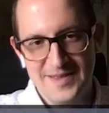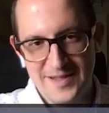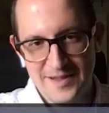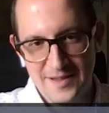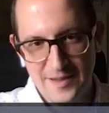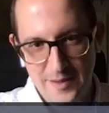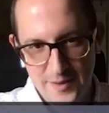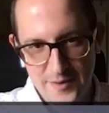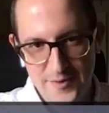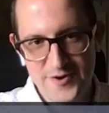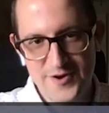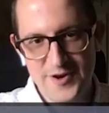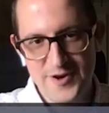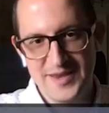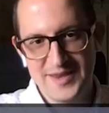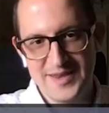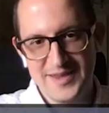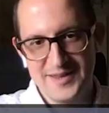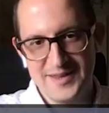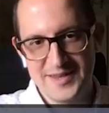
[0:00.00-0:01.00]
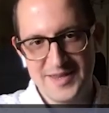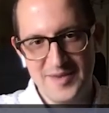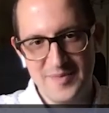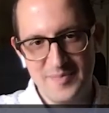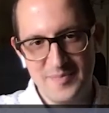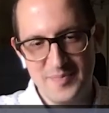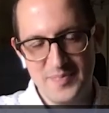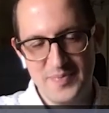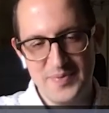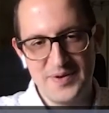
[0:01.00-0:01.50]
learning and
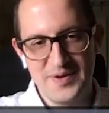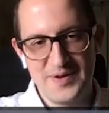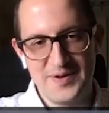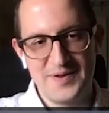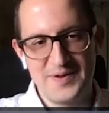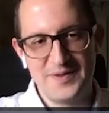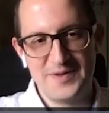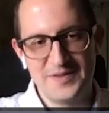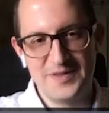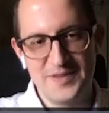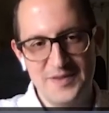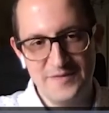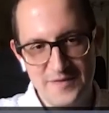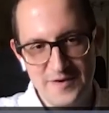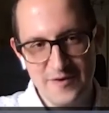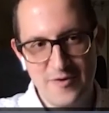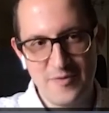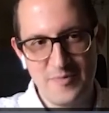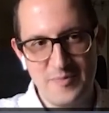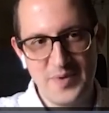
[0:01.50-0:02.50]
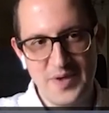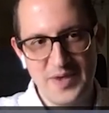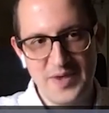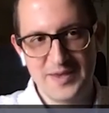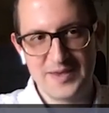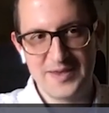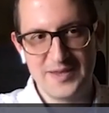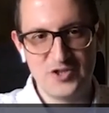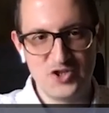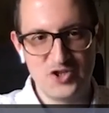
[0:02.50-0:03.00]
keep
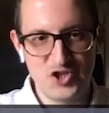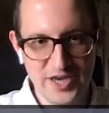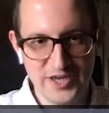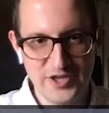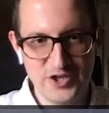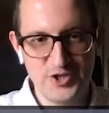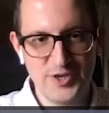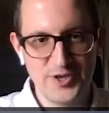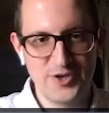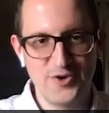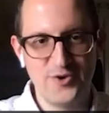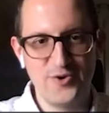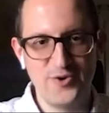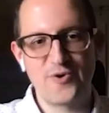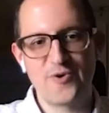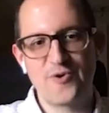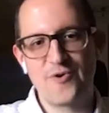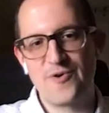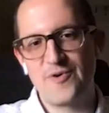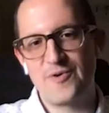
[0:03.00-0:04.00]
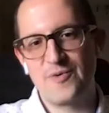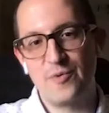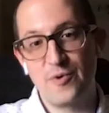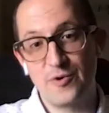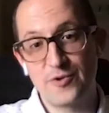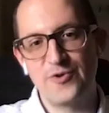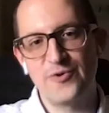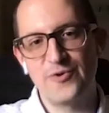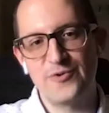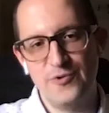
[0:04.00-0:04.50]
developing and changing
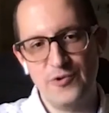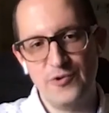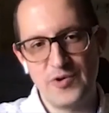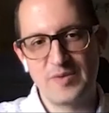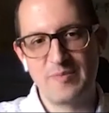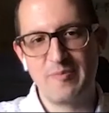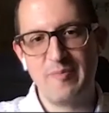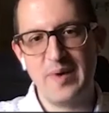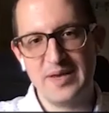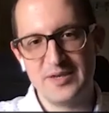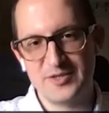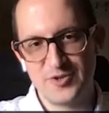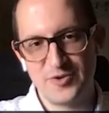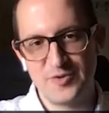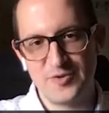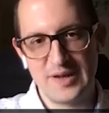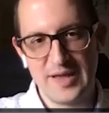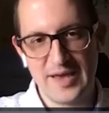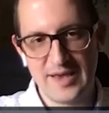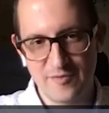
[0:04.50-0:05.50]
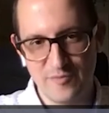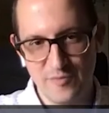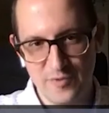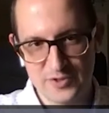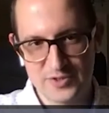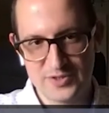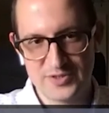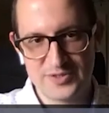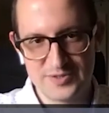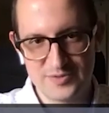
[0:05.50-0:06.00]
what you're doing based on like
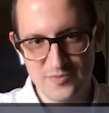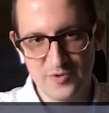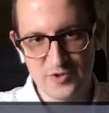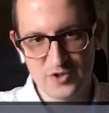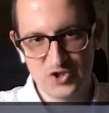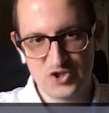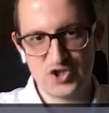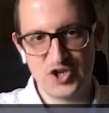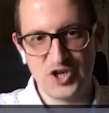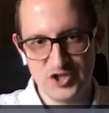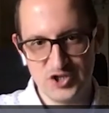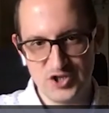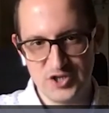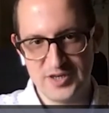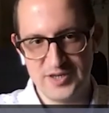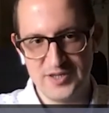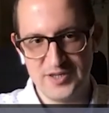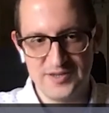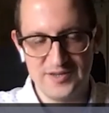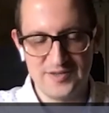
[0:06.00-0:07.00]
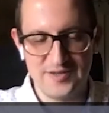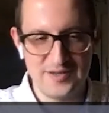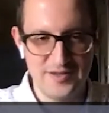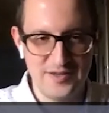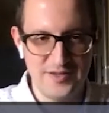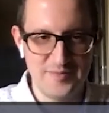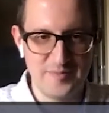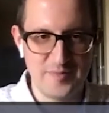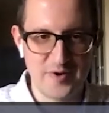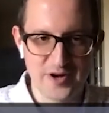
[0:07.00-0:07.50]
what's changing in
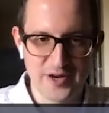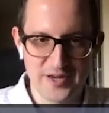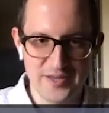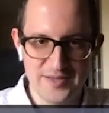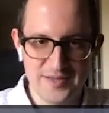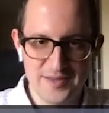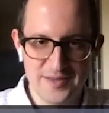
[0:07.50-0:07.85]
the market.